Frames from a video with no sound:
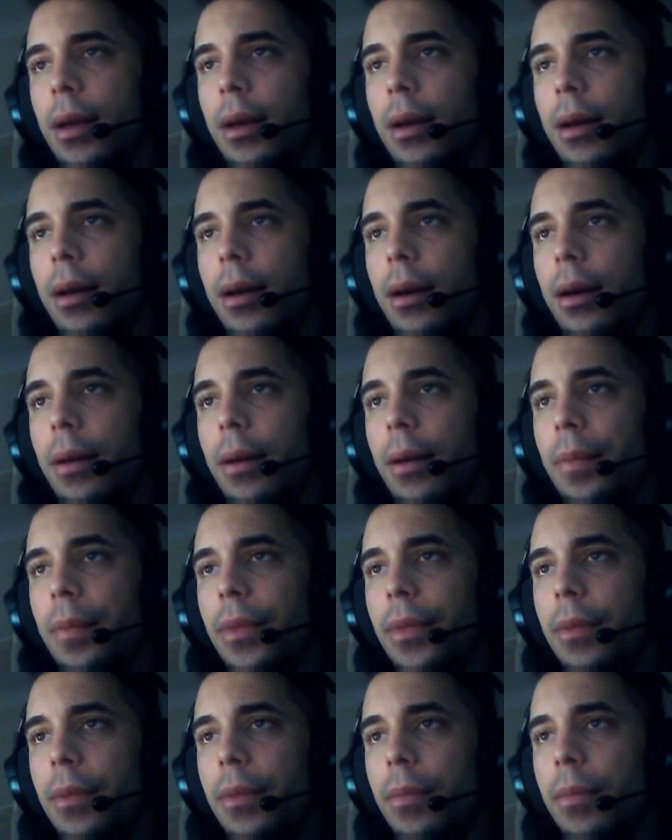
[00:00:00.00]

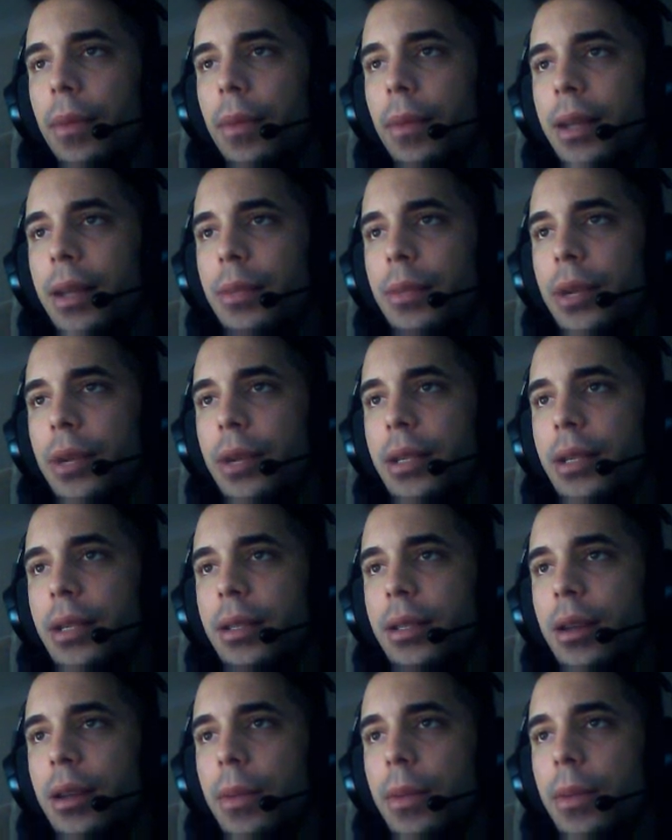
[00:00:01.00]
as prices
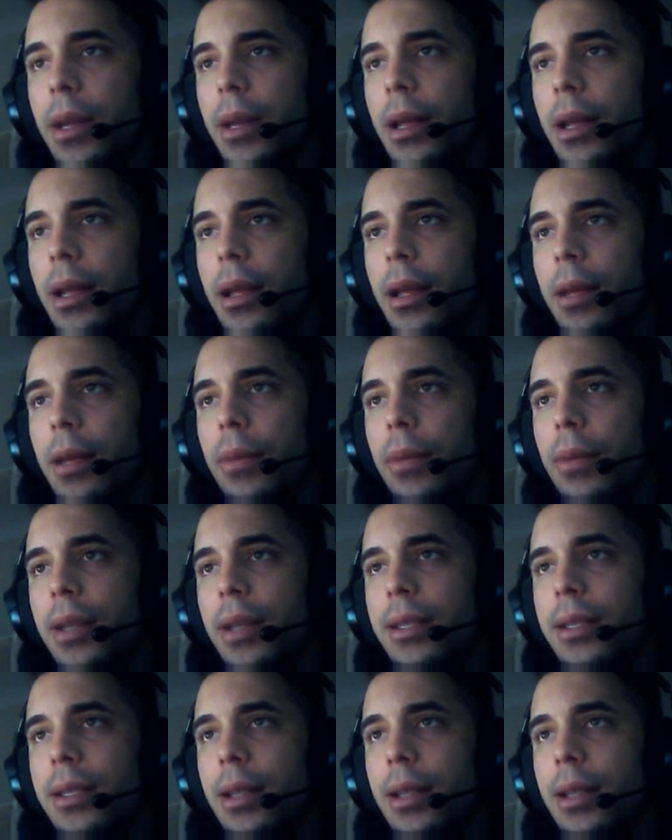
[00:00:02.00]
come in here, price was